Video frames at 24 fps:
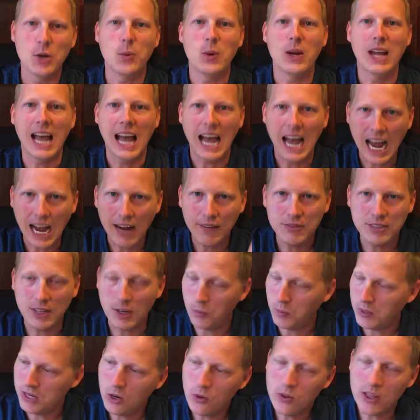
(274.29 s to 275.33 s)
We have to,
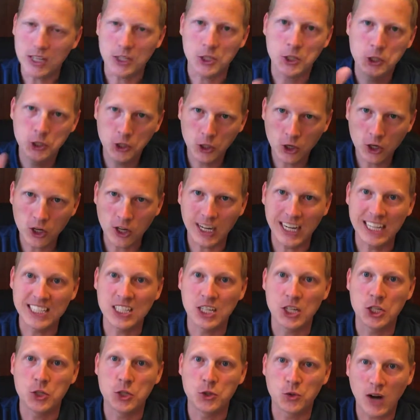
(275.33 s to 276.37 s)
and we know that sugar is
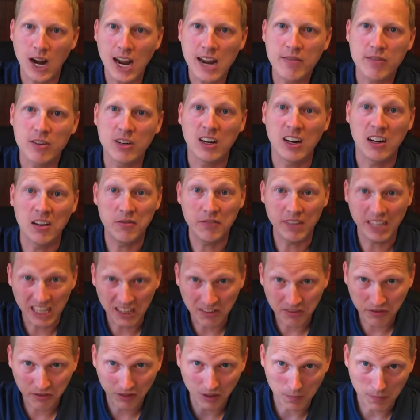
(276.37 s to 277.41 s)
a driver of
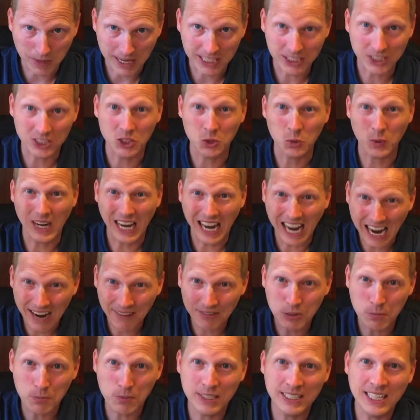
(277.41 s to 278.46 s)
inflammation, so we have
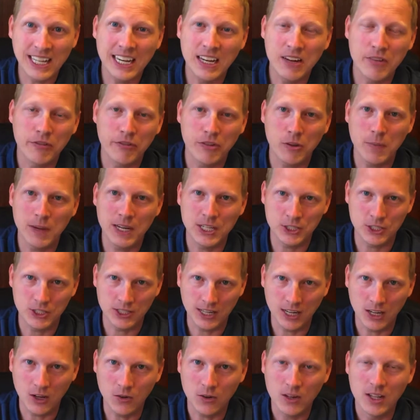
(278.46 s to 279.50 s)
to bring that inflammation
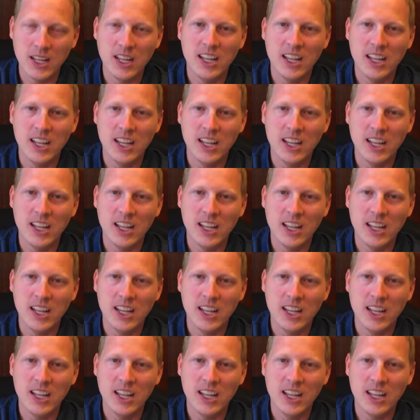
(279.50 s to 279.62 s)
down.